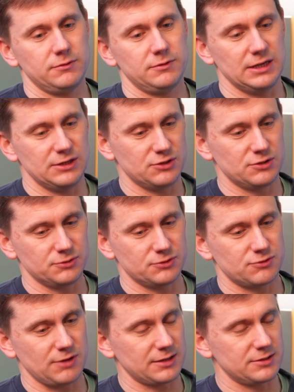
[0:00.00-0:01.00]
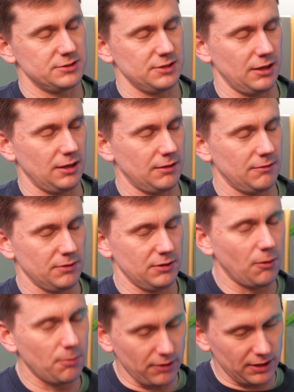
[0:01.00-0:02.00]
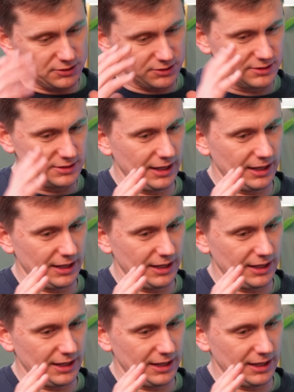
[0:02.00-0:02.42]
digital strategy with an operations